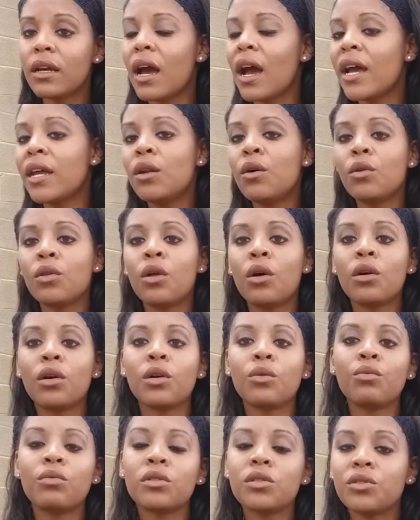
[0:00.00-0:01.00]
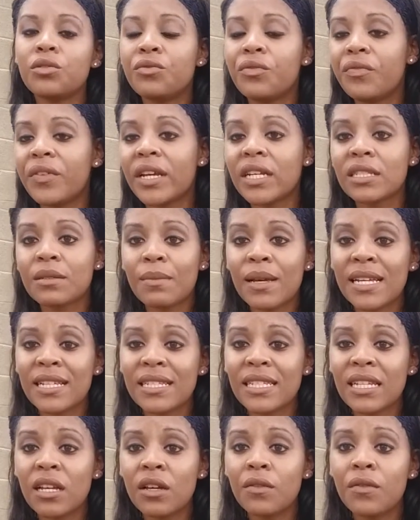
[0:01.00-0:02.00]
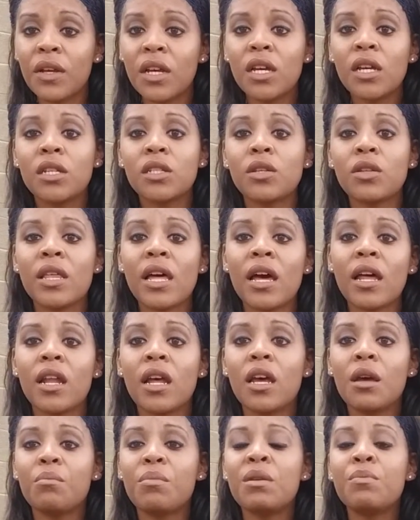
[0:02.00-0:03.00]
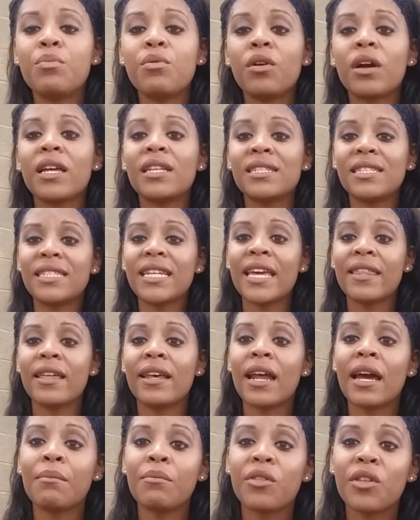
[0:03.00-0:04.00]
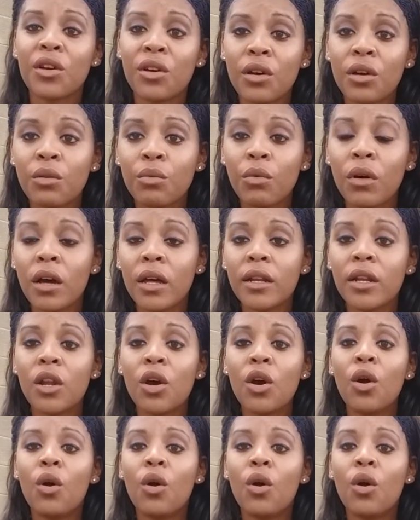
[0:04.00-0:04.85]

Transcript: I no longer want to fix myself so that people can say that I'm the good one,